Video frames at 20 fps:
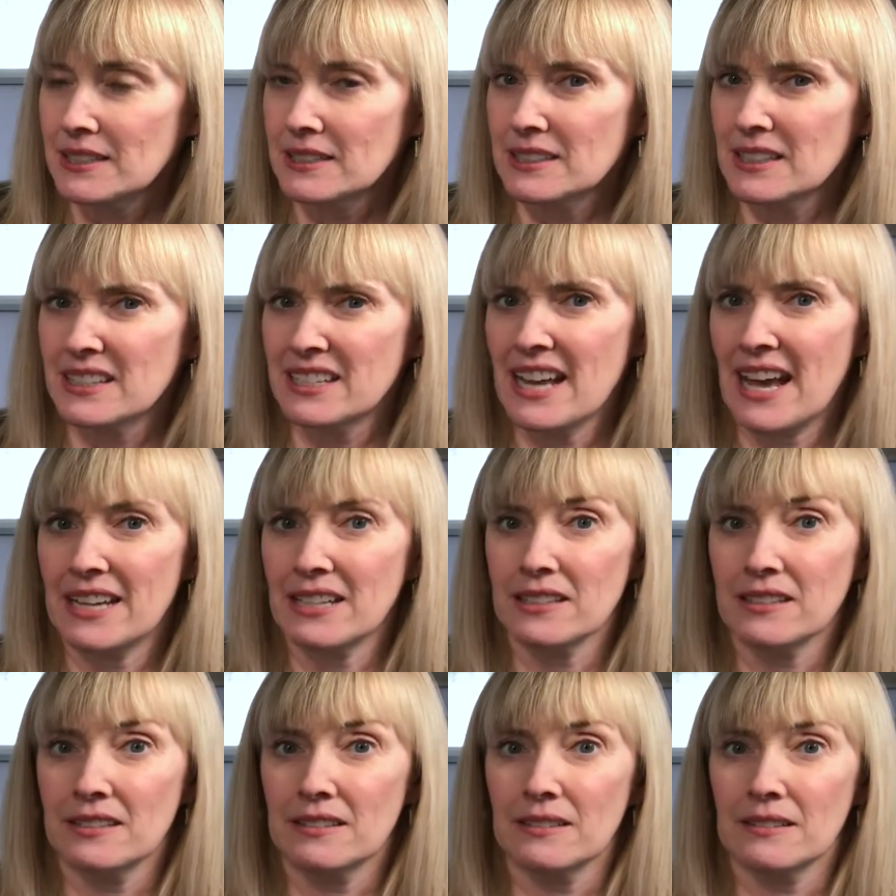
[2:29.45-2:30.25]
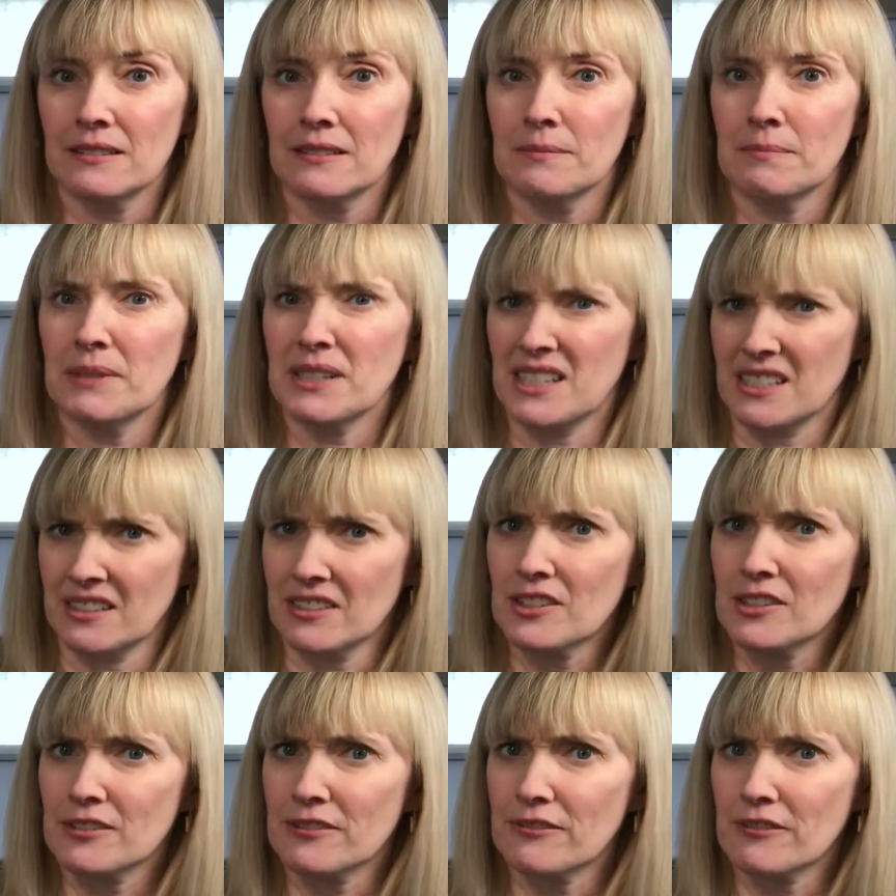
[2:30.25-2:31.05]
Nanette
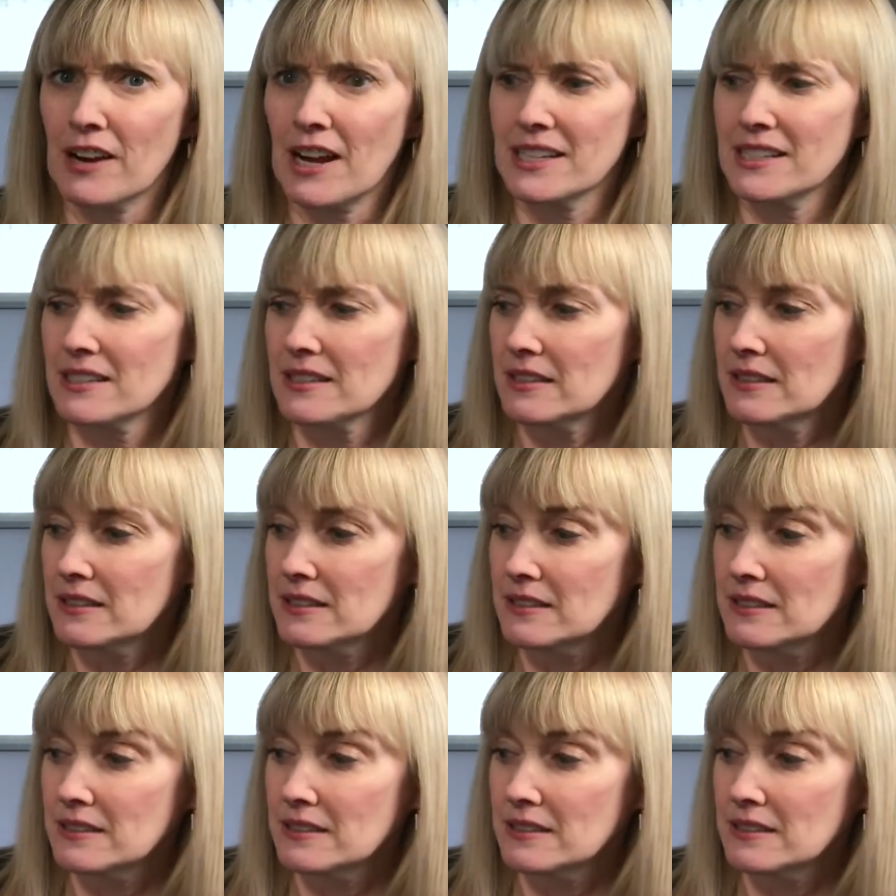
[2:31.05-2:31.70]
begins to fret.